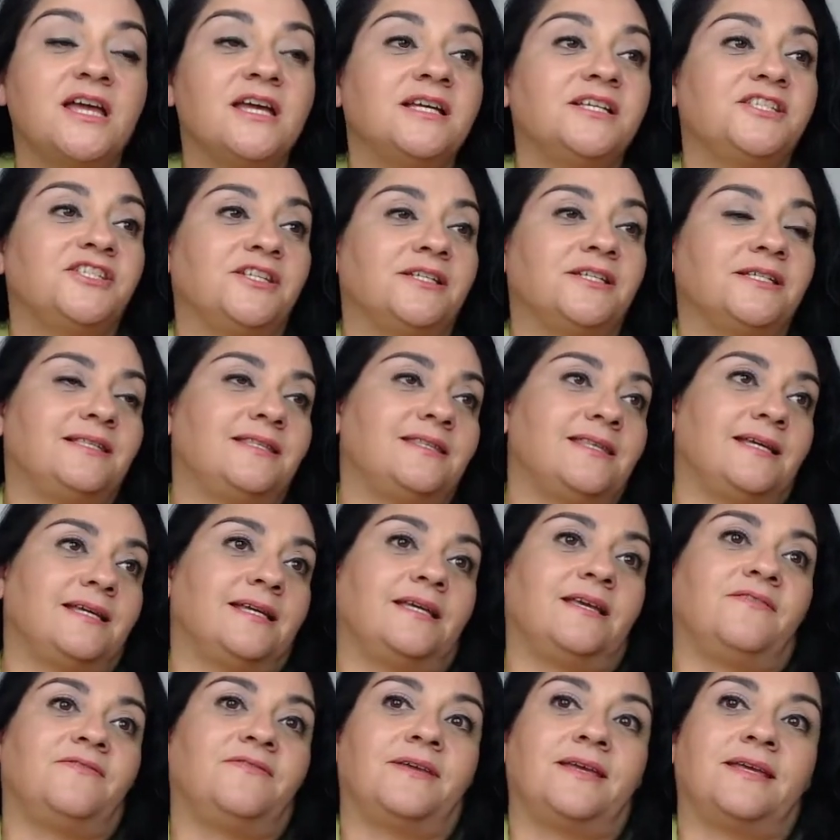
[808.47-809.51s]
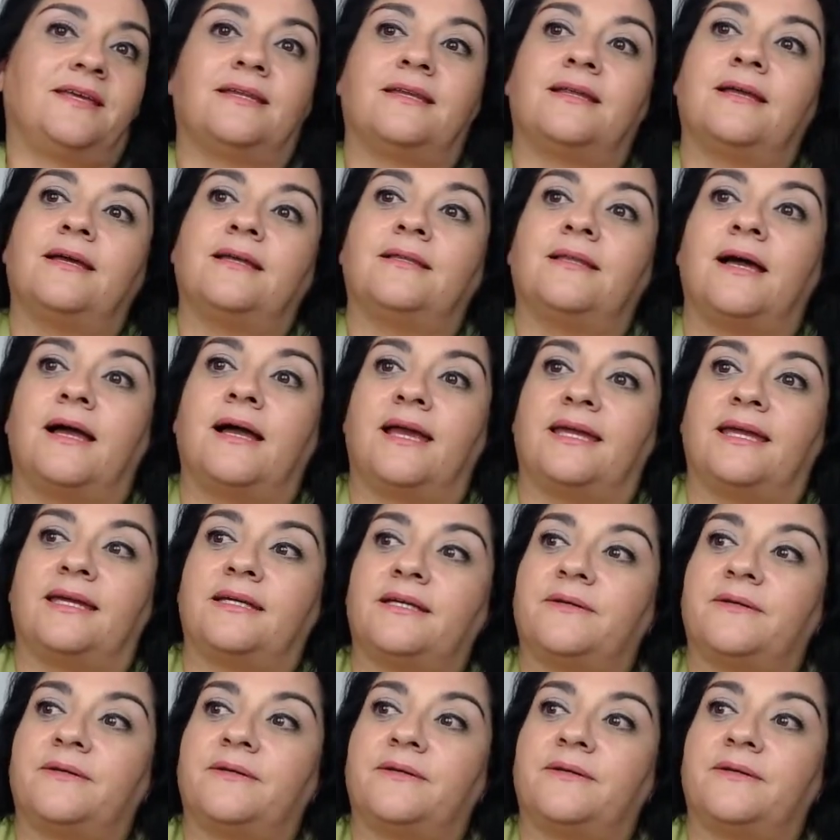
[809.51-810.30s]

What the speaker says: Just think of it like